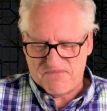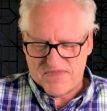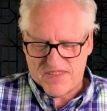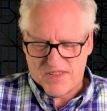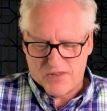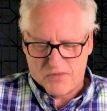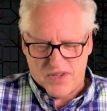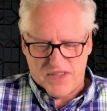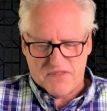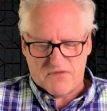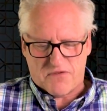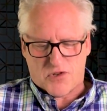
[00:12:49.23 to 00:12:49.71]

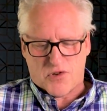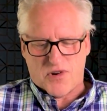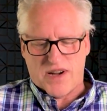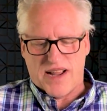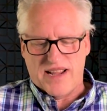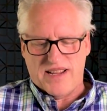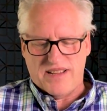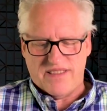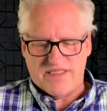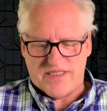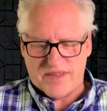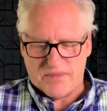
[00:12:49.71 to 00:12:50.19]
We've
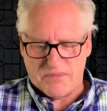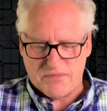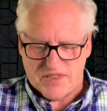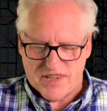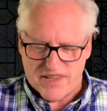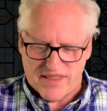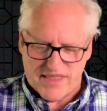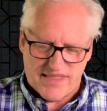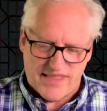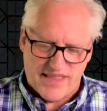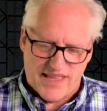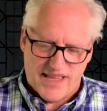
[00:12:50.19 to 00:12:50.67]
trained them
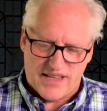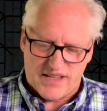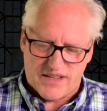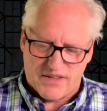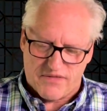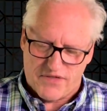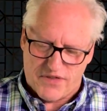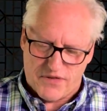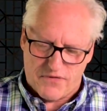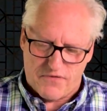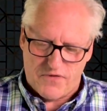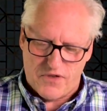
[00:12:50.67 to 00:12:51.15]
to think
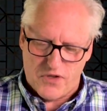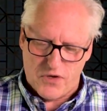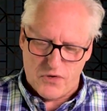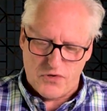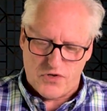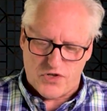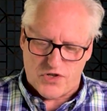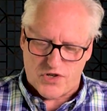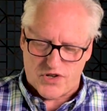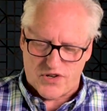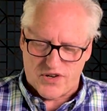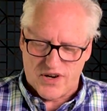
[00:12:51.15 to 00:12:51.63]
of the
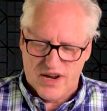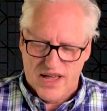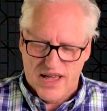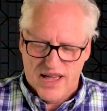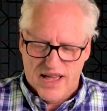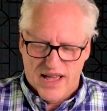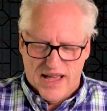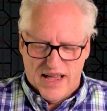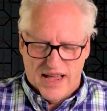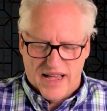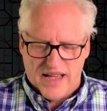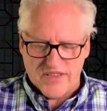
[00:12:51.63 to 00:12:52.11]
future
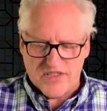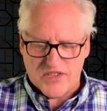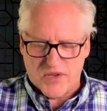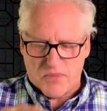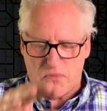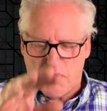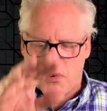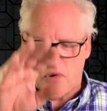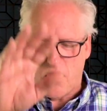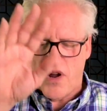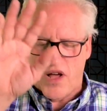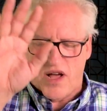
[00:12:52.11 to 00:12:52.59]
as a
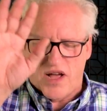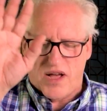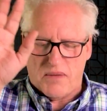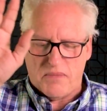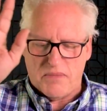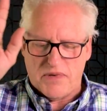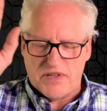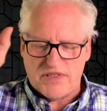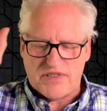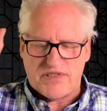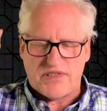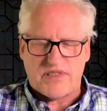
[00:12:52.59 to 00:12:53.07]

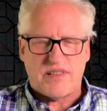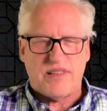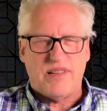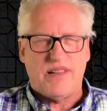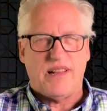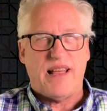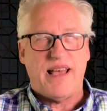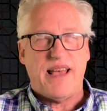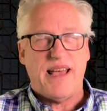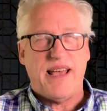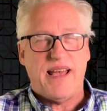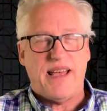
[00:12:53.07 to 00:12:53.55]
promised
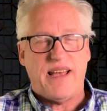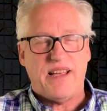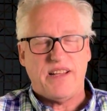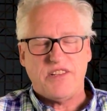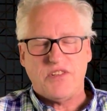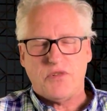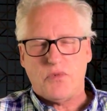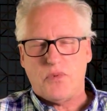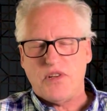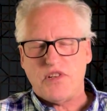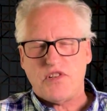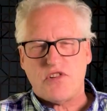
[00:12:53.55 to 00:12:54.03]

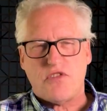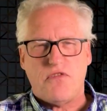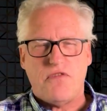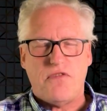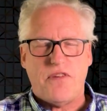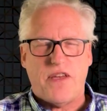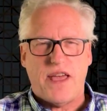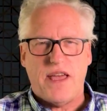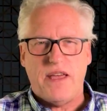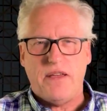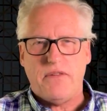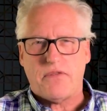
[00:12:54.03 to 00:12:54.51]
land which
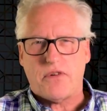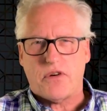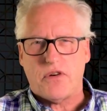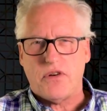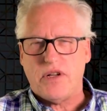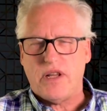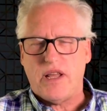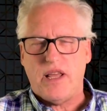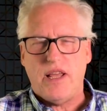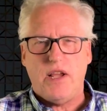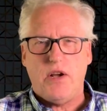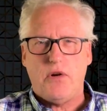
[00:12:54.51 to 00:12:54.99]

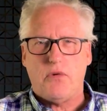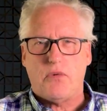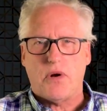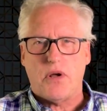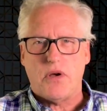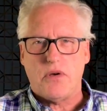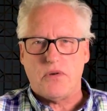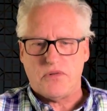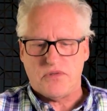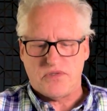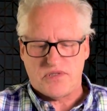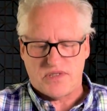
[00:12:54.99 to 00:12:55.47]
favored
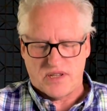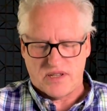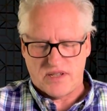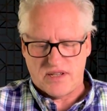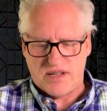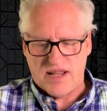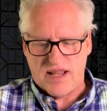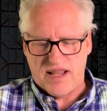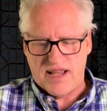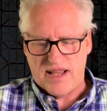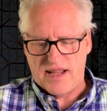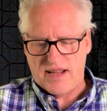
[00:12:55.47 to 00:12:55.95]
heroes
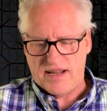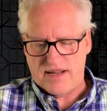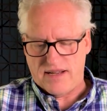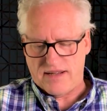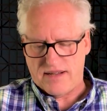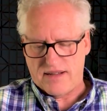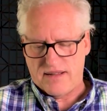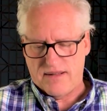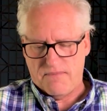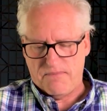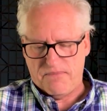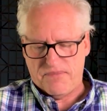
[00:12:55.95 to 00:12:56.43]

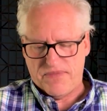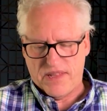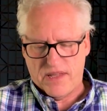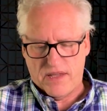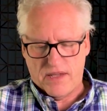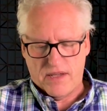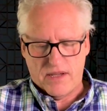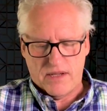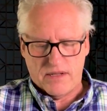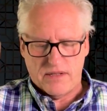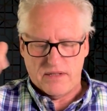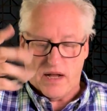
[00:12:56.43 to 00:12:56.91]
attain,
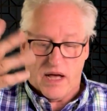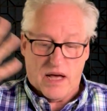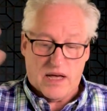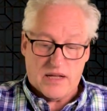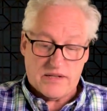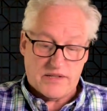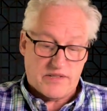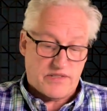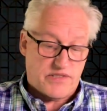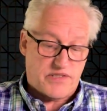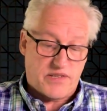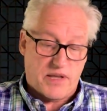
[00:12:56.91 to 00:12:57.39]

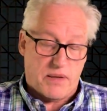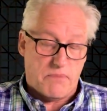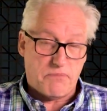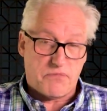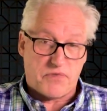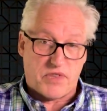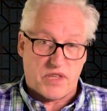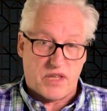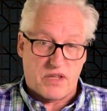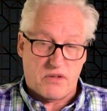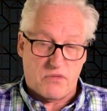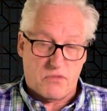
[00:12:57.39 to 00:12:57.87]
not as
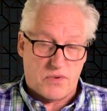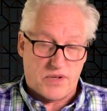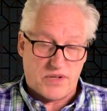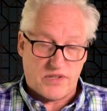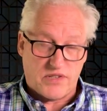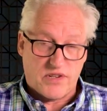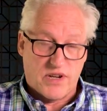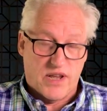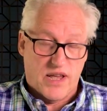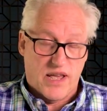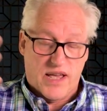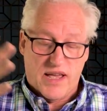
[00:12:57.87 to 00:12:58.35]
something
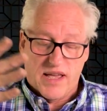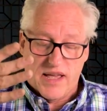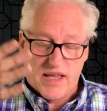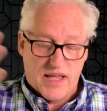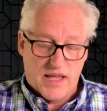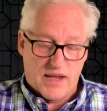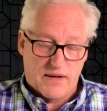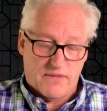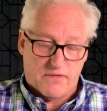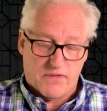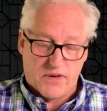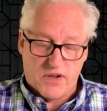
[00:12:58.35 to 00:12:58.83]
which
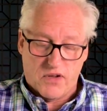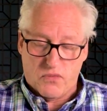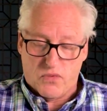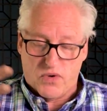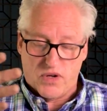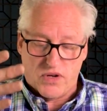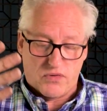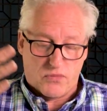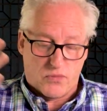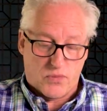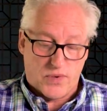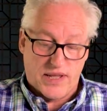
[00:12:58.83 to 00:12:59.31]

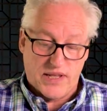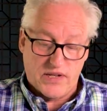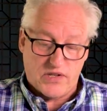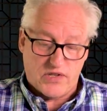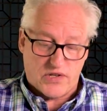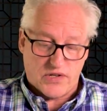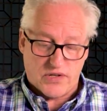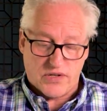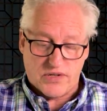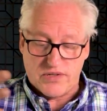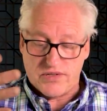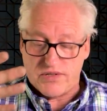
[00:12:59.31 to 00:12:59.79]
everyone
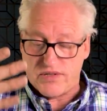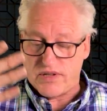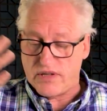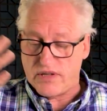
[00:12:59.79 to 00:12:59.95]
reaches